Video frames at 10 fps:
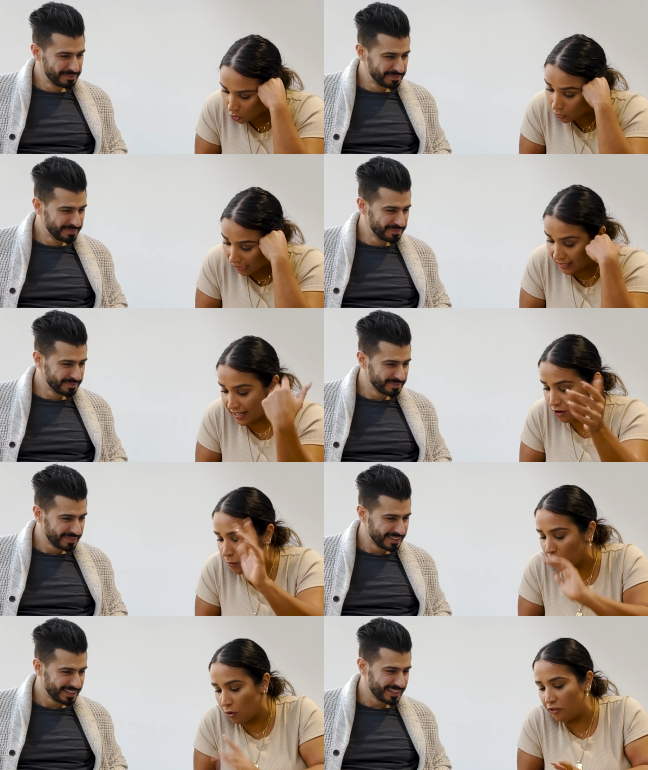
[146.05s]
Speaker 1: Okay, now the
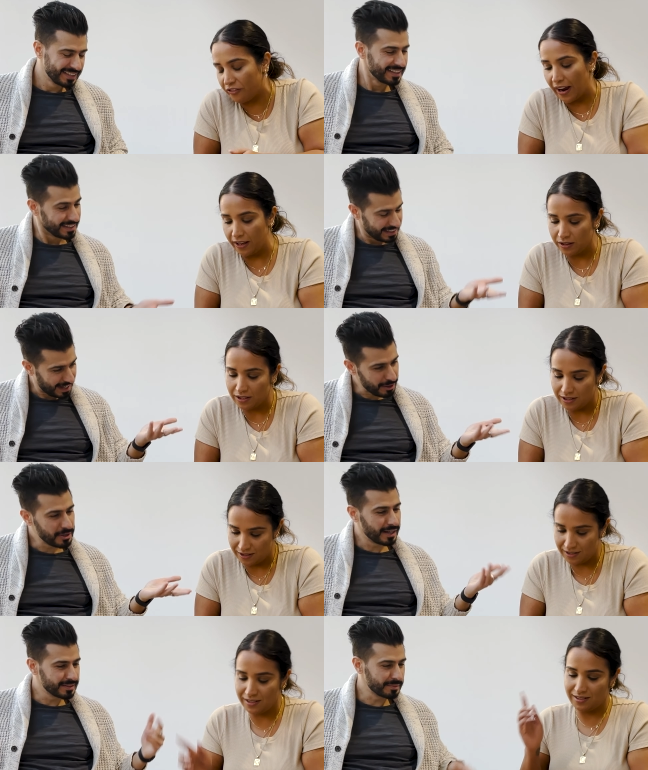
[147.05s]
profile.
Speaker 2: Now you got the